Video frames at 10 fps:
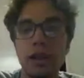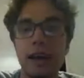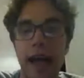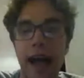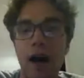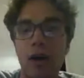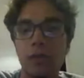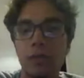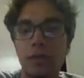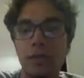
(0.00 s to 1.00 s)
your shit
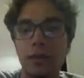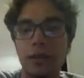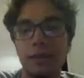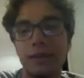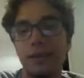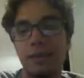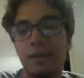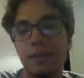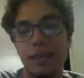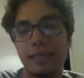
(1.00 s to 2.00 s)
now,
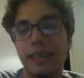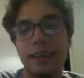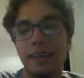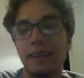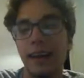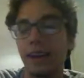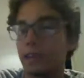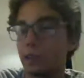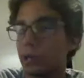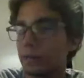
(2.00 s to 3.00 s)
it's not good. Not a
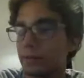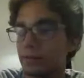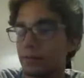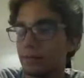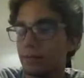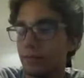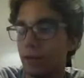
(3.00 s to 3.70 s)
good look. You